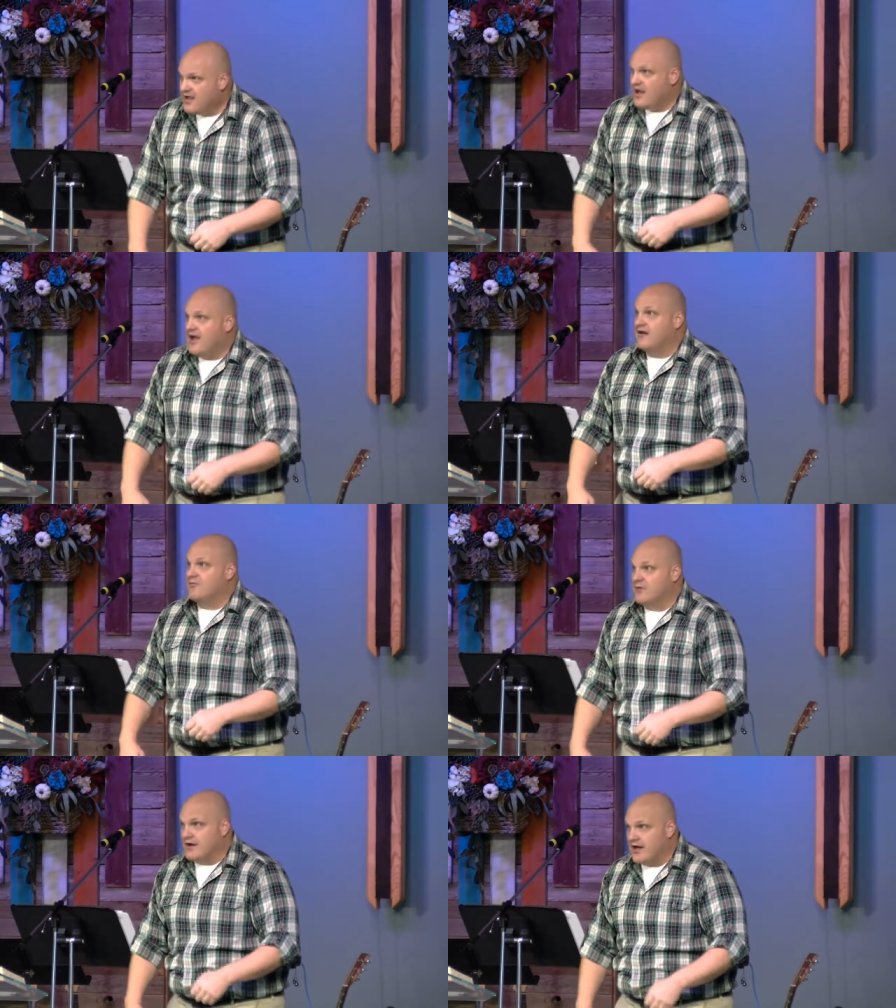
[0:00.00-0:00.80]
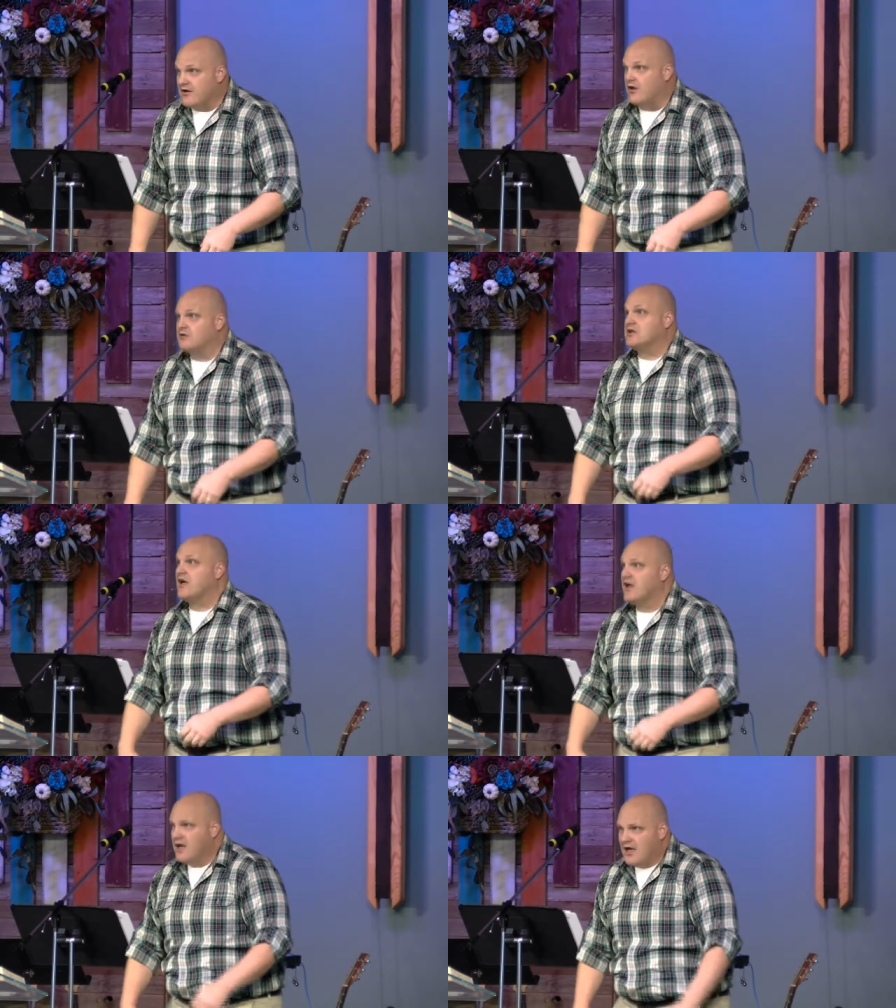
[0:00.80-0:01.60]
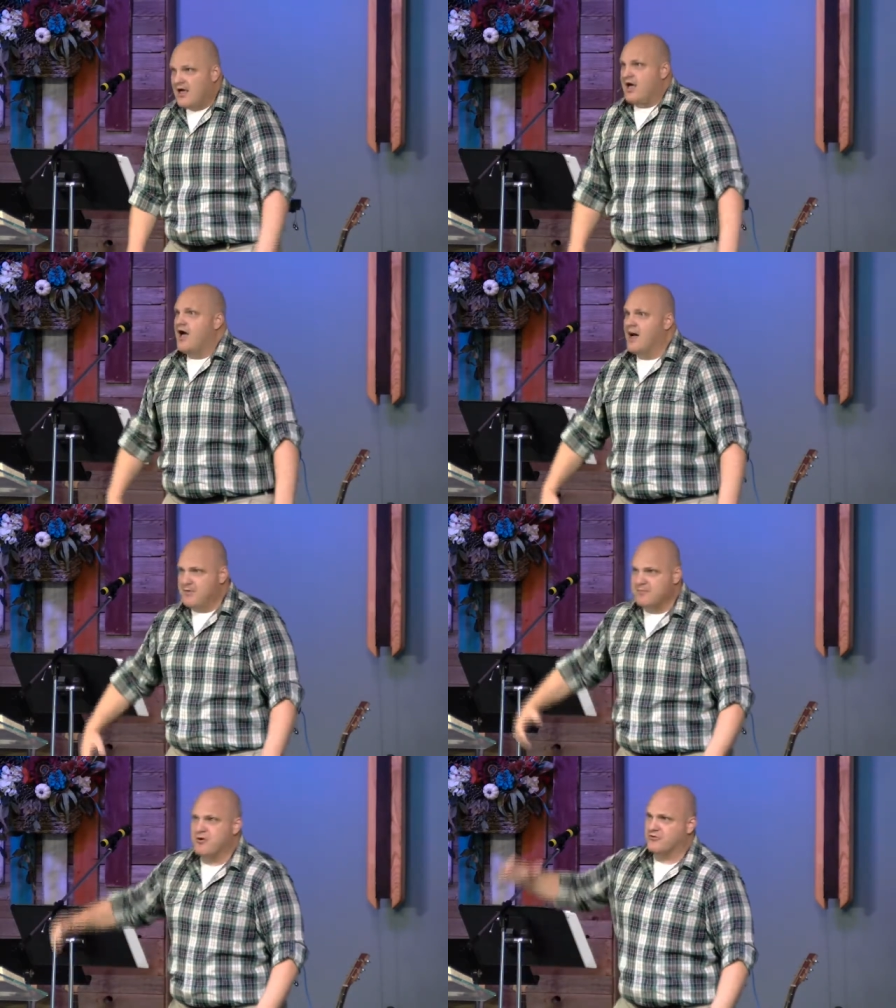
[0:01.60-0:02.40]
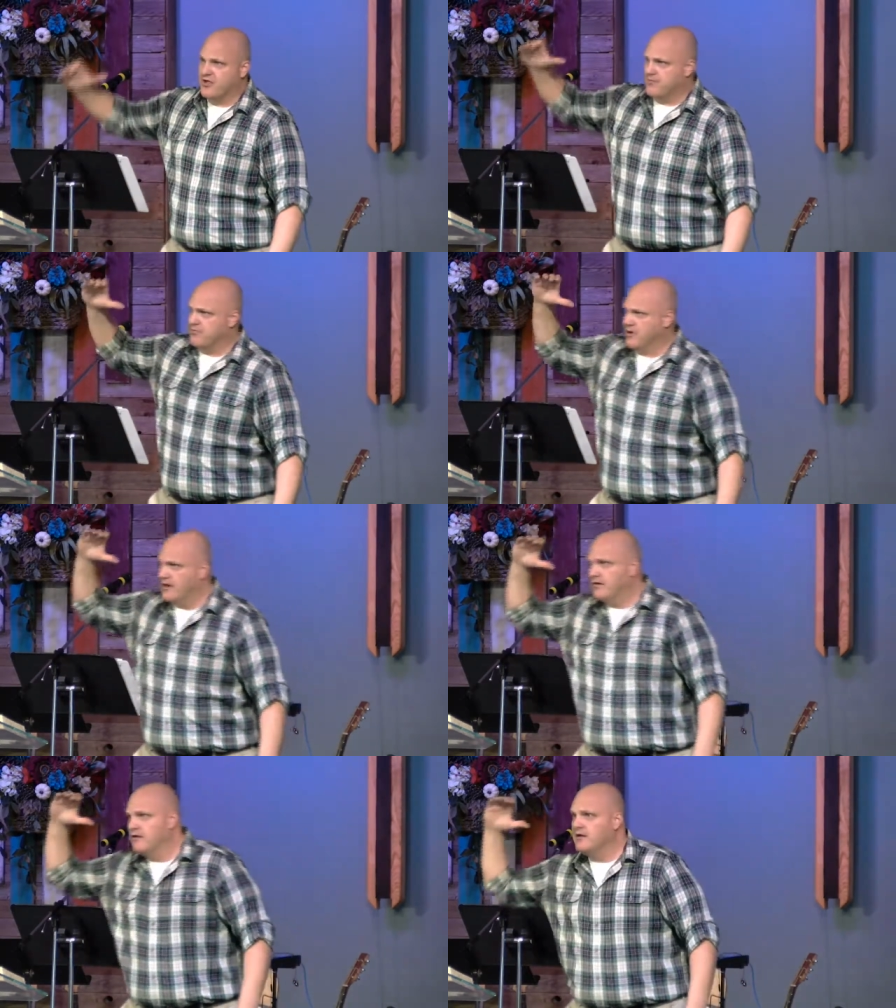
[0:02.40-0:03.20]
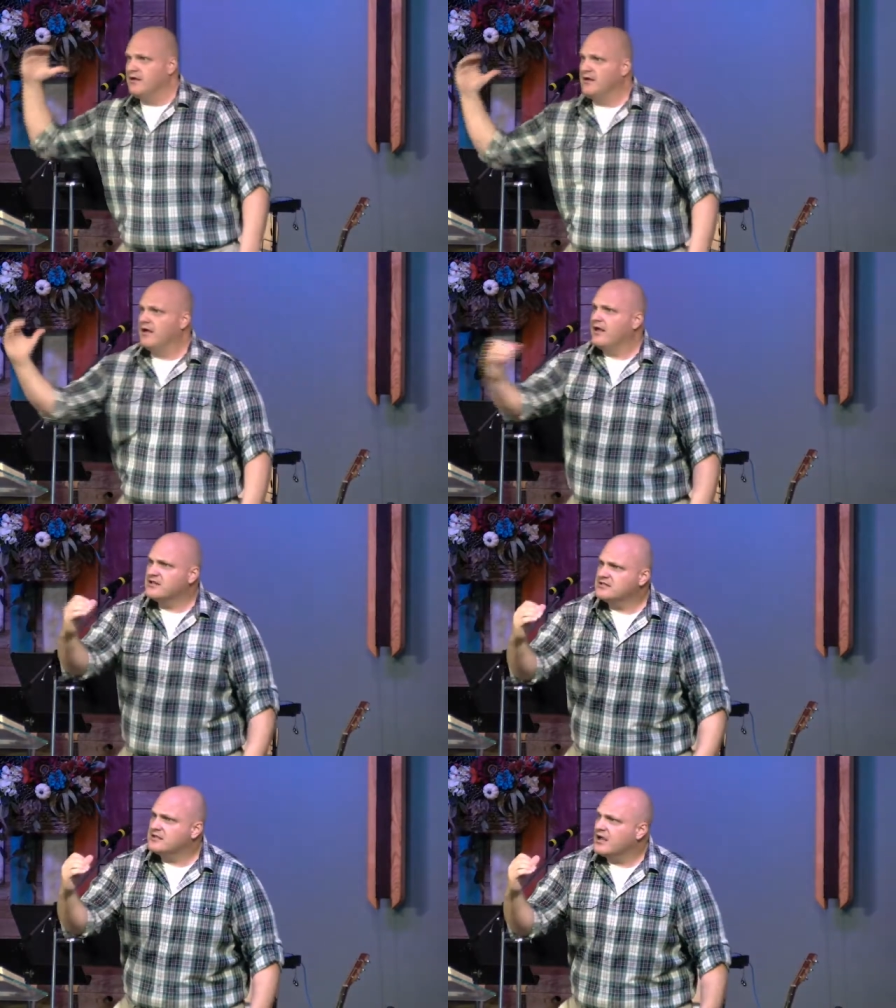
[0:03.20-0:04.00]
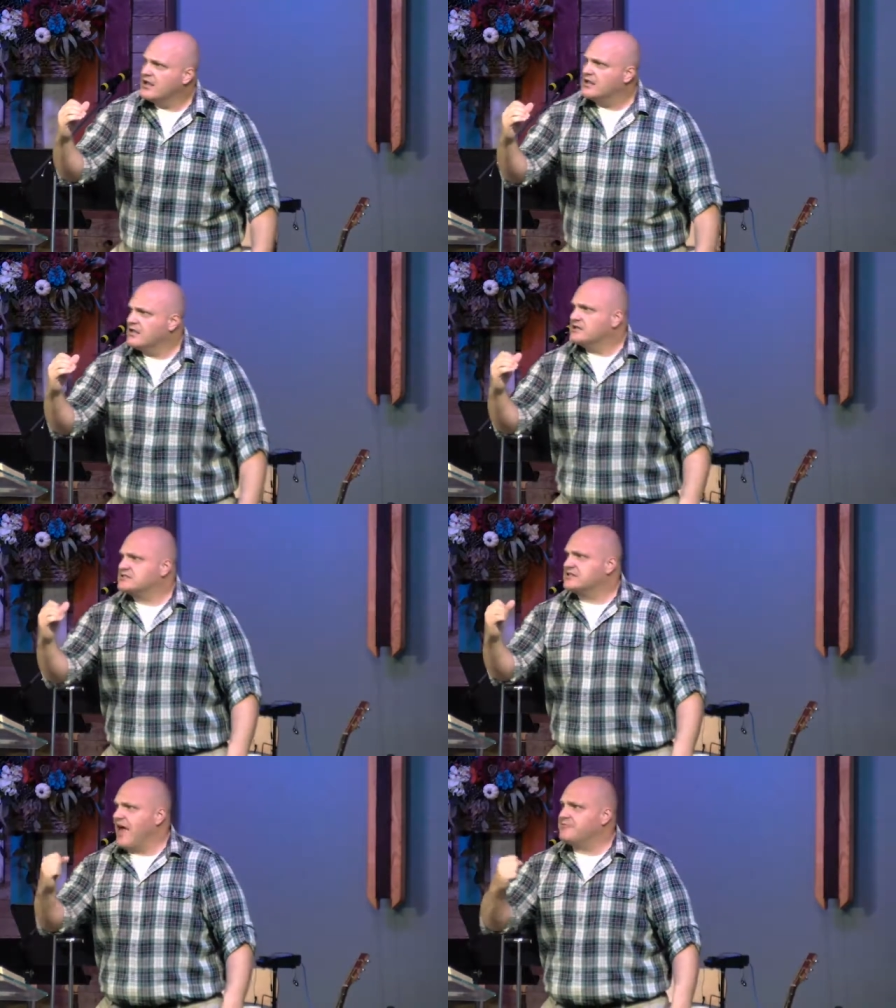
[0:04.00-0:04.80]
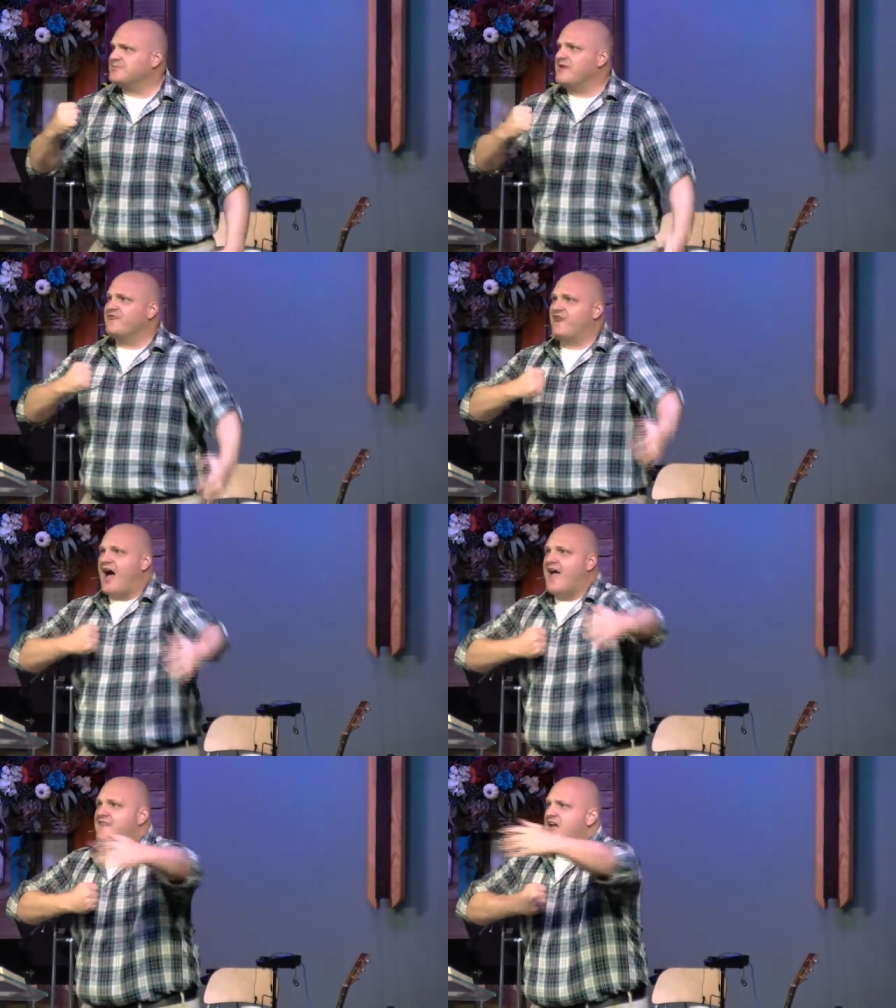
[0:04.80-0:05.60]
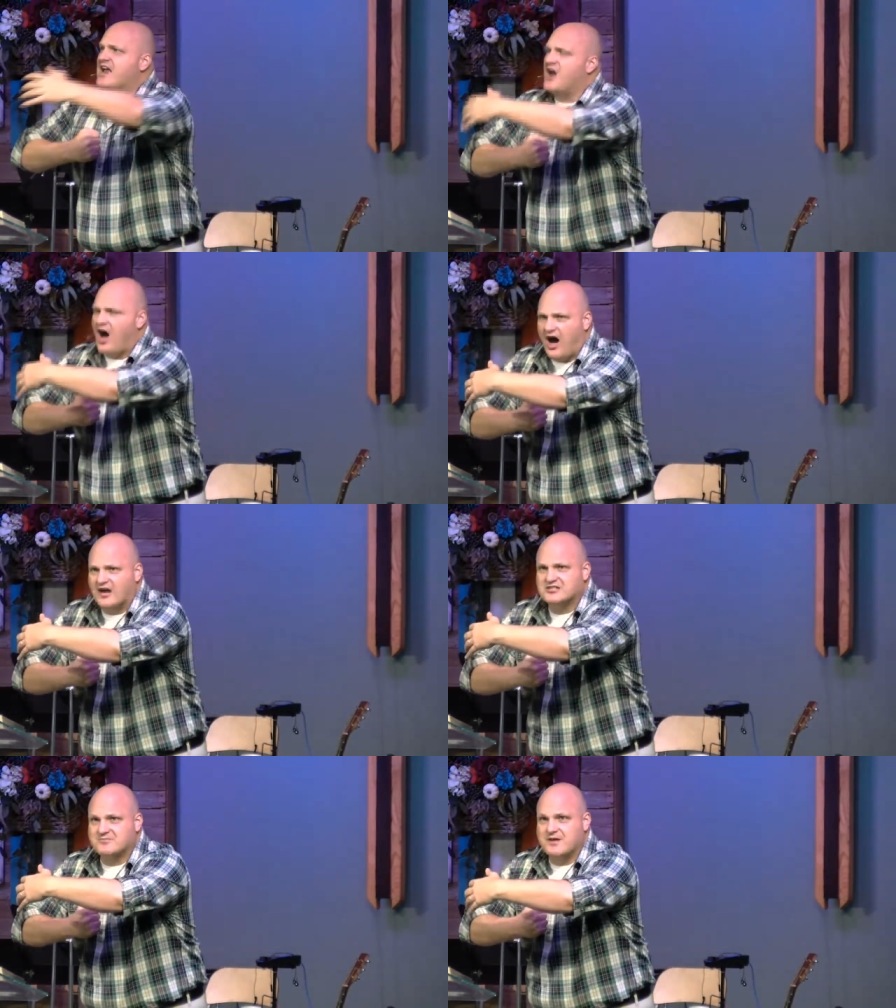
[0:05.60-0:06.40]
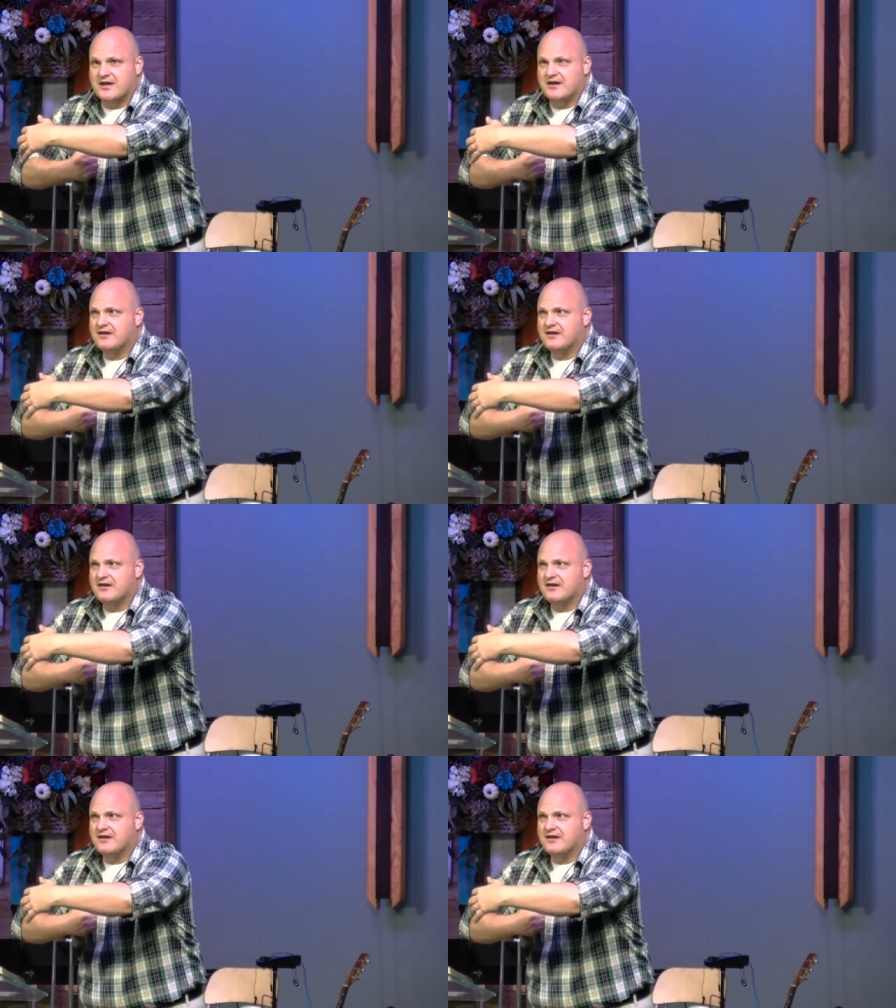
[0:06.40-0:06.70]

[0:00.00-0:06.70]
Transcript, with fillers: And Enrique goes, Happy birthday, Brent. Slaps me five and hugs me.